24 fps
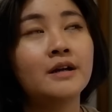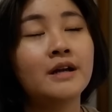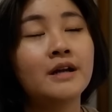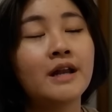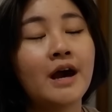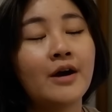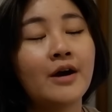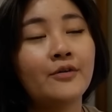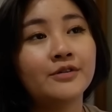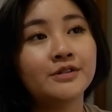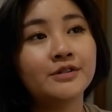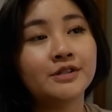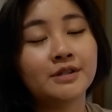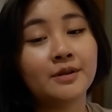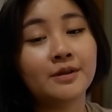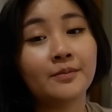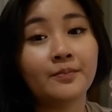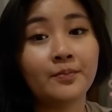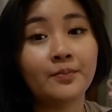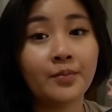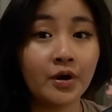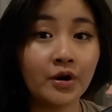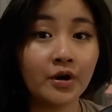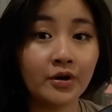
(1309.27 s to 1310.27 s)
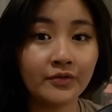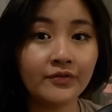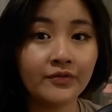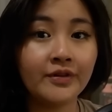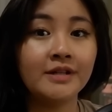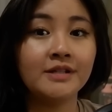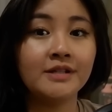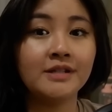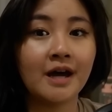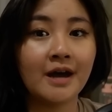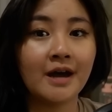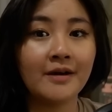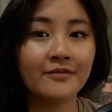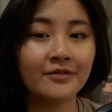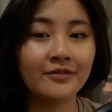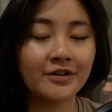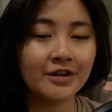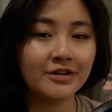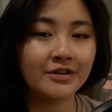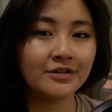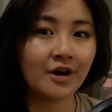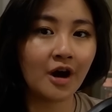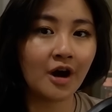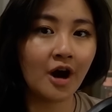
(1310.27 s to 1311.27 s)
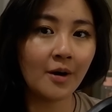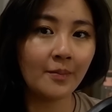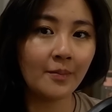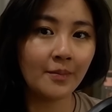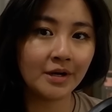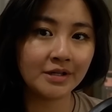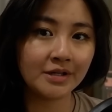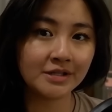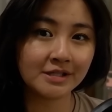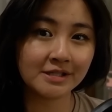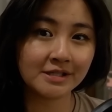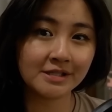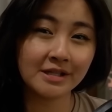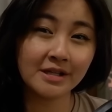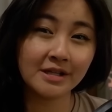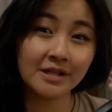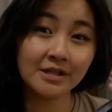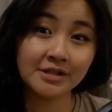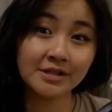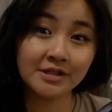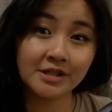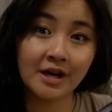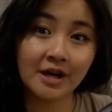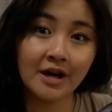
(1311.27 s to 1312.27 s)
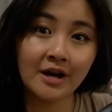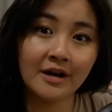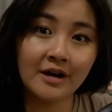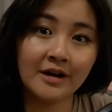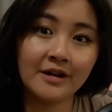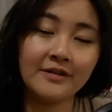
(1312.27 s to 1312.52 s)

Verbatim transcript: now is the perfect time for you to hop onto Skillshare